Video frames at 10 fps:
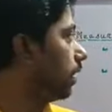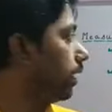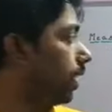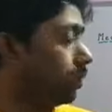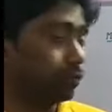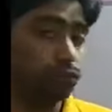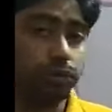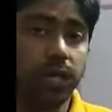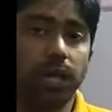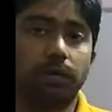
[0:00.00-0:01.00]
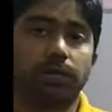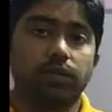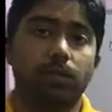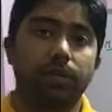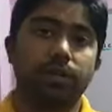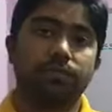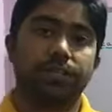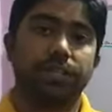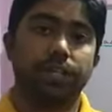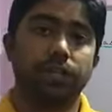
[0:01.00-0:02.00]
Now today our topic of
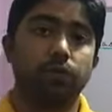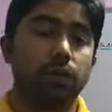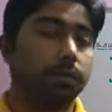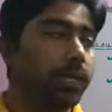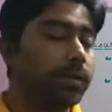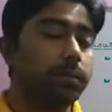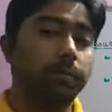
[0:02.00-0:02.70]
discussion will be